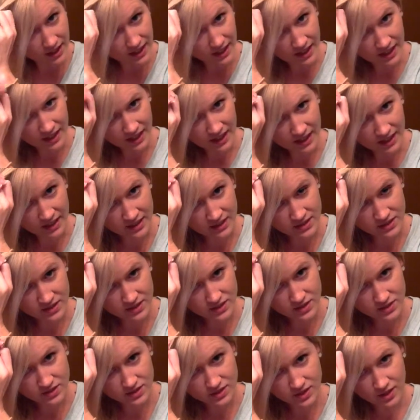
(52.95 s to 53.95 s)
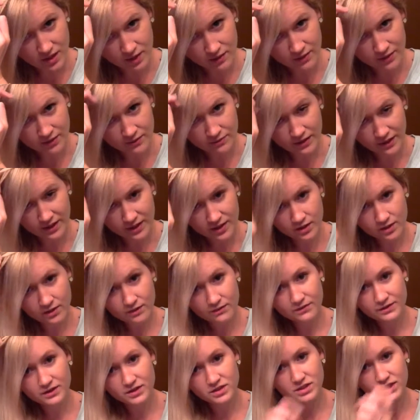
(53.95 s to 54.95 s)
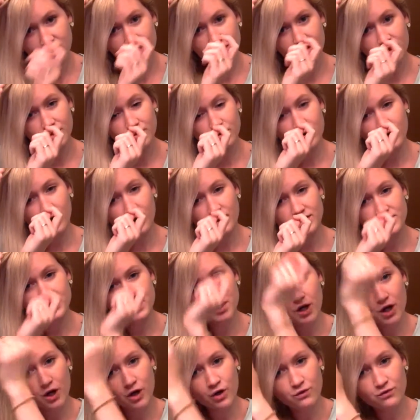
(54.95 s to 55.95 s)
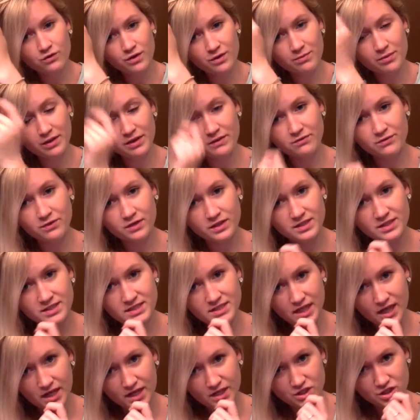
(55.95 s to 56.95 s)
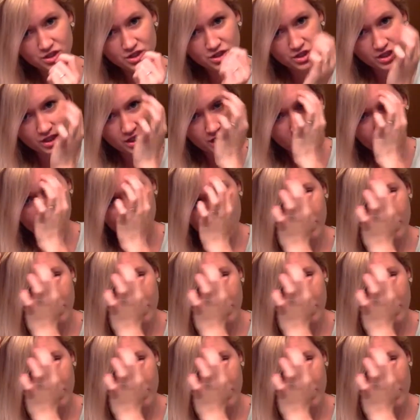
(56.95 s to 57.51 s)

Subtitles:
And so in a regular fishtail you cross over, but for a Dutch,